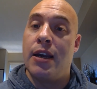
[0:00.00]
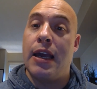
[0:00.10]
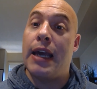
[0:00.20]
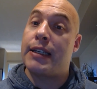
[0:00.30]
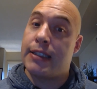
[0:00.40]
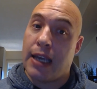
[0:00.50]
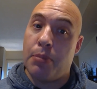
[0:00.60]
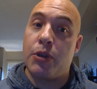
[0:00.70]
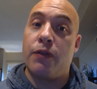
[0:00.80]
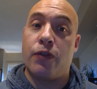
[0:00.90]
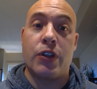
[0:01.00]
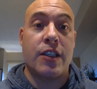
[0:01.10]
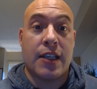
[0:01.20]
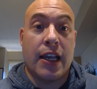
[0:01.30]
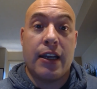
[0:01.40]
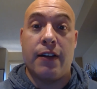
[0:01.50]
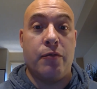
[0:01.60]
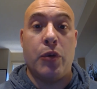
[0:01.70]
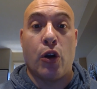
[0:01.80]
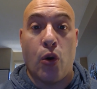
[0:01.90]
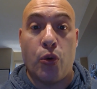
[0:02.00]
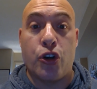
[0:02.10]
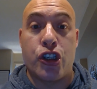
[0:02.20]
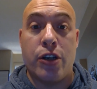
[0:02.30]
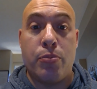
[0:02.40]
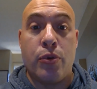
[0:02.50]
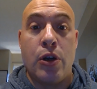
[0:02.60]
except for the sake of mere ownership,